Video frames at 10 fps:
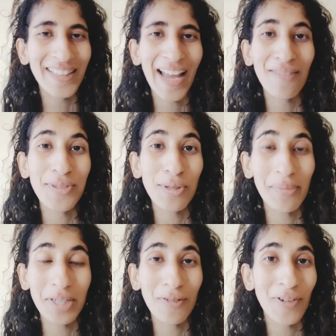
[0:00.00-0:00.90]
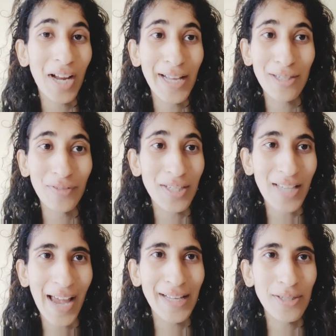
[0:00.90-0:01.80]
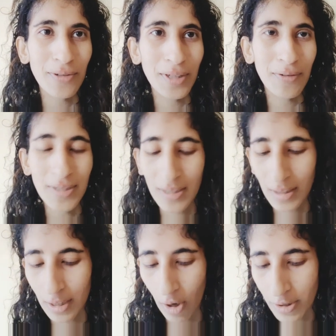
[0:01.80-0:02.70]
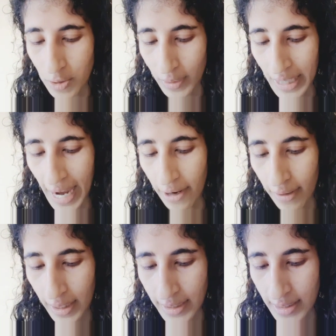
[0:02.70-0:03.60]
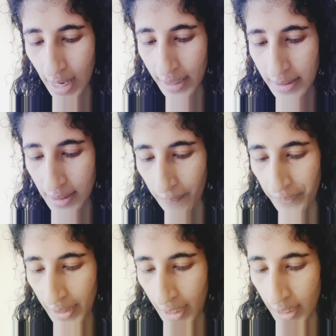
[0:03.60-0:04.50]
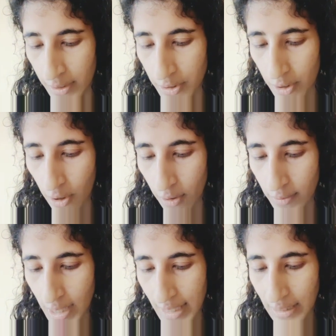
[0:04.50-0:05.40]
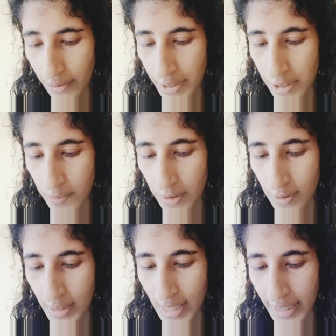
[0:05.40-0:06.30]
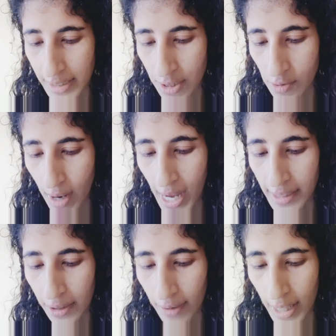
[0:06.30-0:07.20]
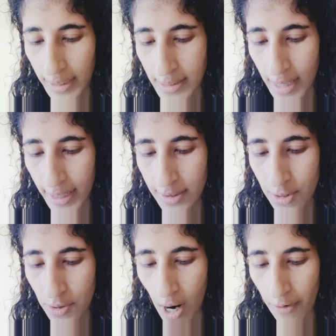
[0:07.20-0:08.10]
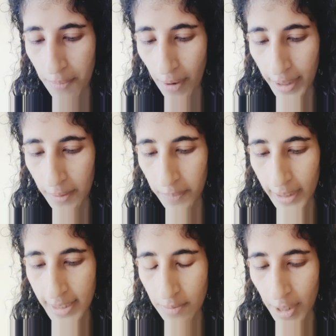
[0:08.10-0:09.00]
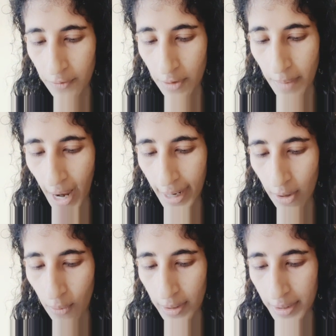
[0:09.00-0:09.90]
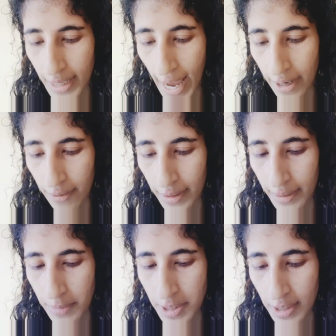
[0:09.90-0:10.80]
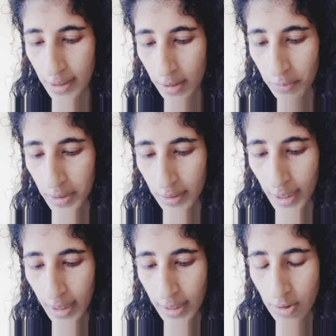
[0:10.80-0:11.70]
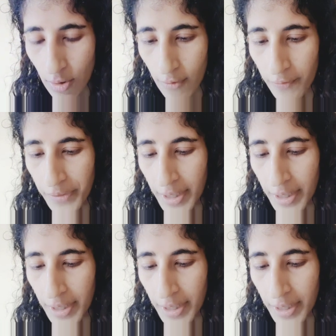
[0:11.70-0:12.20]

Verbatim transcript: They have so many different kinds of the signs. So they recently launched with the acrylic signs. So Zazzle creators were so excited to add acrylic signs to our marketplace made from high quality acrylic material with a thickness of